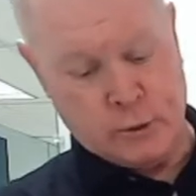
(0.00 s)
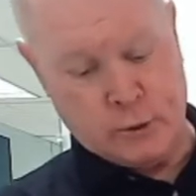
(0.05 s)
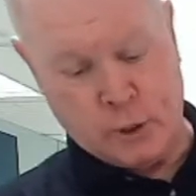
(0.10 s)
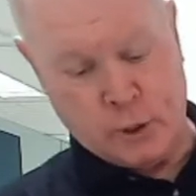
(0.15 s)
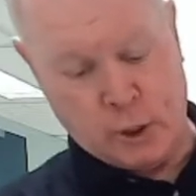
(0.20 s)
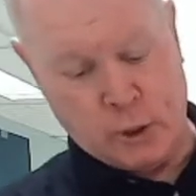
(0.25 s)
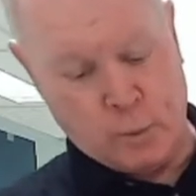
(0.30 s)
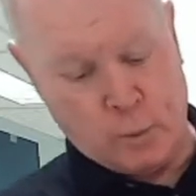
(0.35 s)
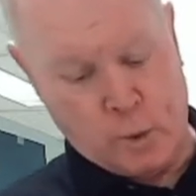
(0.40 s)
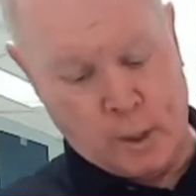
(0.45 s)

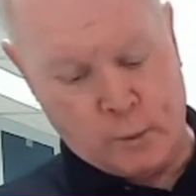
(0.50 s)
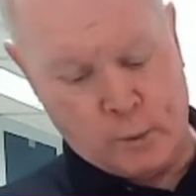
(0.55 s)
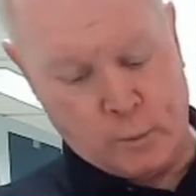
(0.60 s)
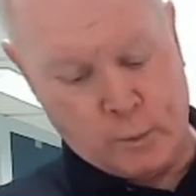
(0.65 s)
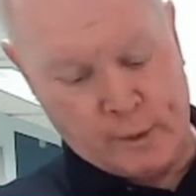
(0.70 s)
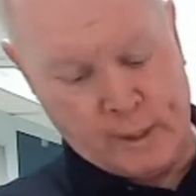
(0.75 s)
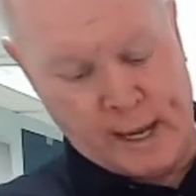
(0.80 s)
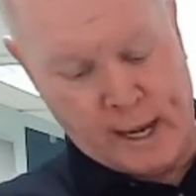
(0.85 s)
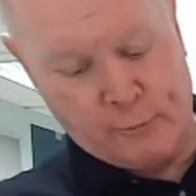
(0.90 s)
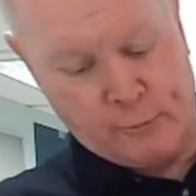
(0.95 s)
Zone
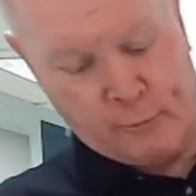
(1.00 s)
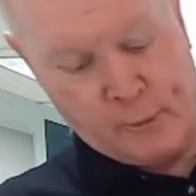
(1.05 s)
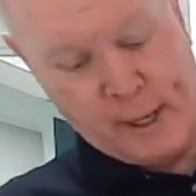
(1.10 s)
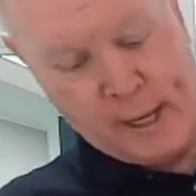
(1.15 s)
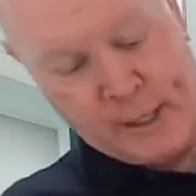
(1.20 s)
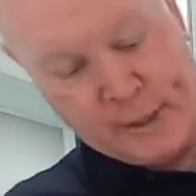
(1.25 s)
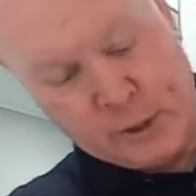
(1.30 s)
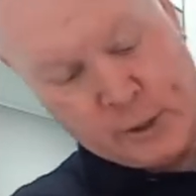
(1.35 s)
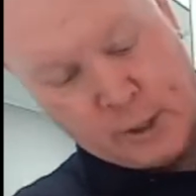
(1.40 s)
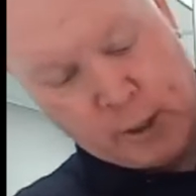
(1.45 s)
1 will not
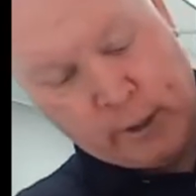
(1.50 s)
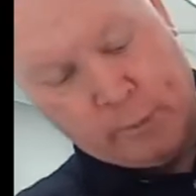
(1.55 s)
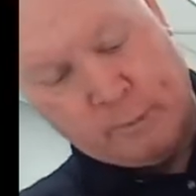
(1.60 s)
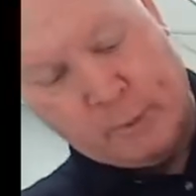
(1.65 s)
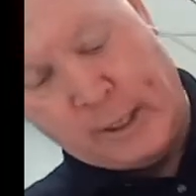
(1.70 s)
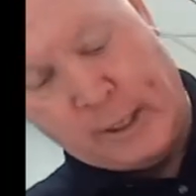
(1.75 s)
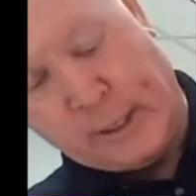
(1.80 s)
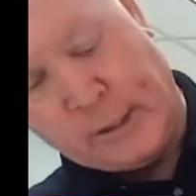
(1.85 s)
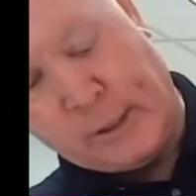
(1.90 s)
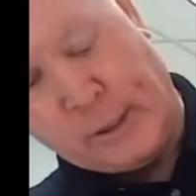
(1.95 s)
reach
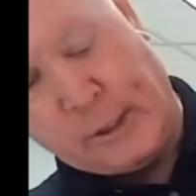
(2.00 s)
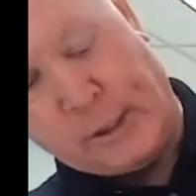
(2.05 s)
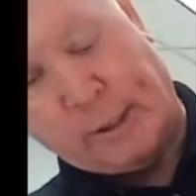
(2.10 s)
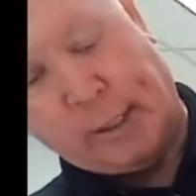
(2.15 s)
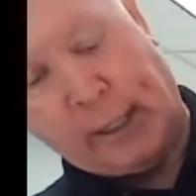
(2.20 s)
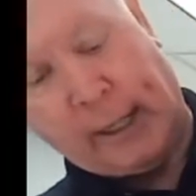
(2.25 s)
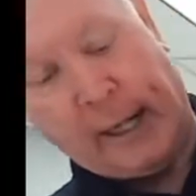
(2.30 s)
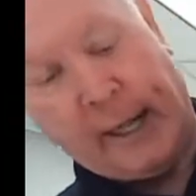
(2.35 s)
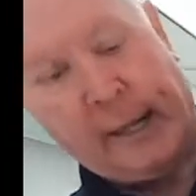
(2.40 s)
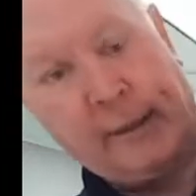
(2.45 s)
because look
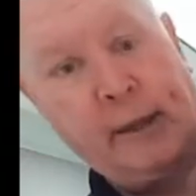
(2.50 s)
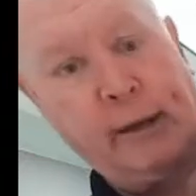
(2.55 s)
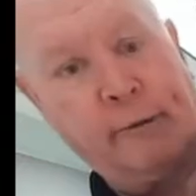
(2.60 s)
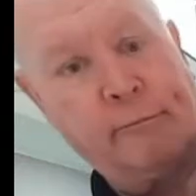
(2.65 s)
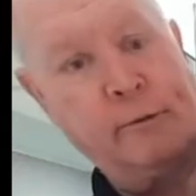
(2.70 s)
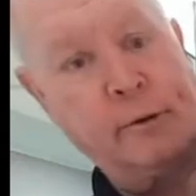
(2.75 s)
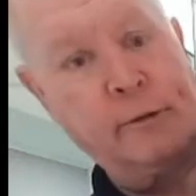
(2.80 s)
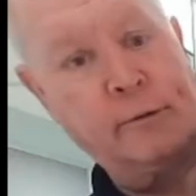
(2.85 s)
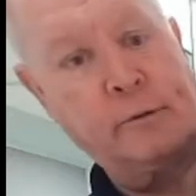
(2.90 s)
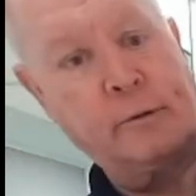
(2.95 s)
at the length
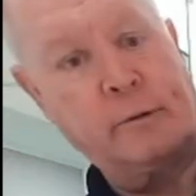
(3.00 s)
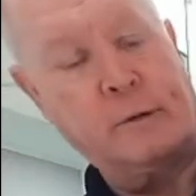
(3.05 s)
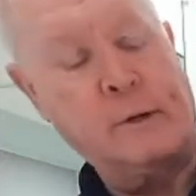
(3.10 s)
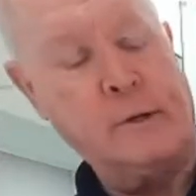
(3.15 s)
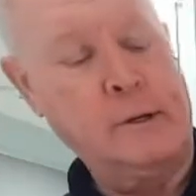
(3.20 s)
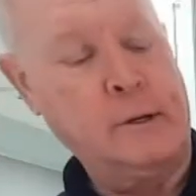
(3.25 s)
difference.